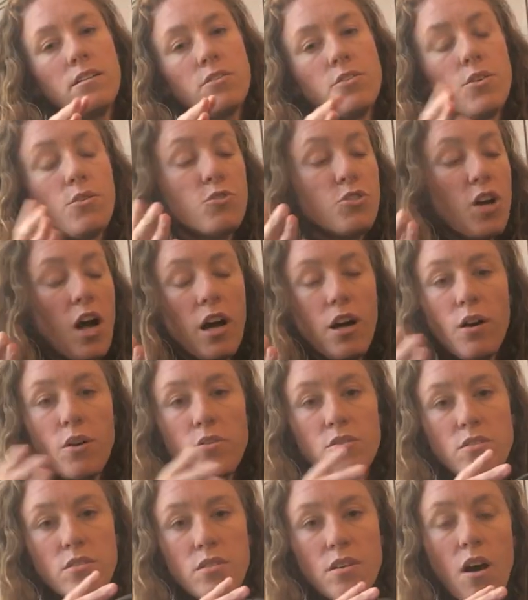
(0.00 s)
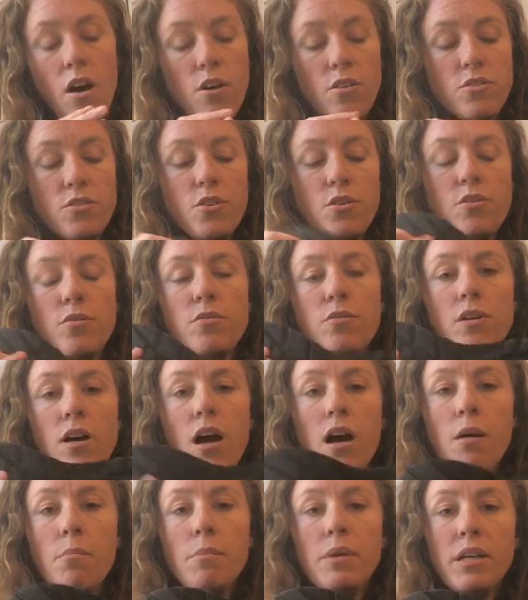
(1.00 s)
so chacos also
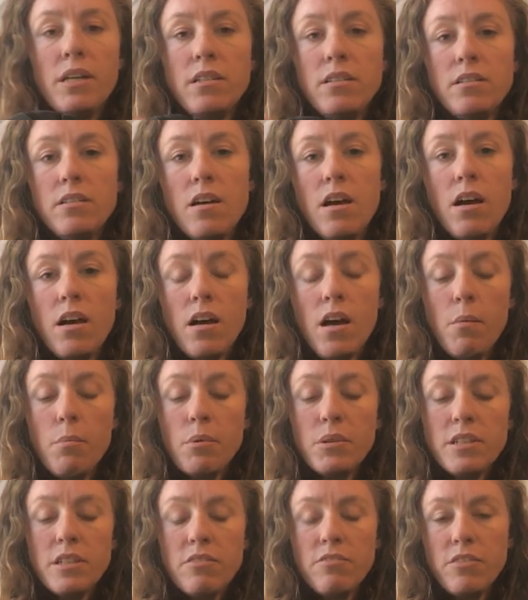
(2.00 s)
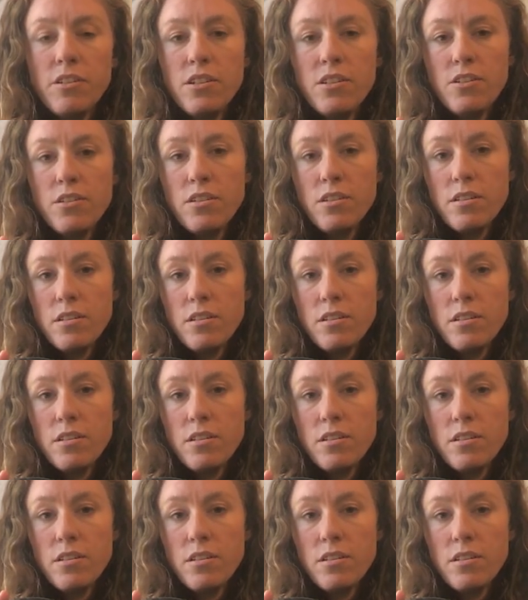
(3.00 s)
come in a couple different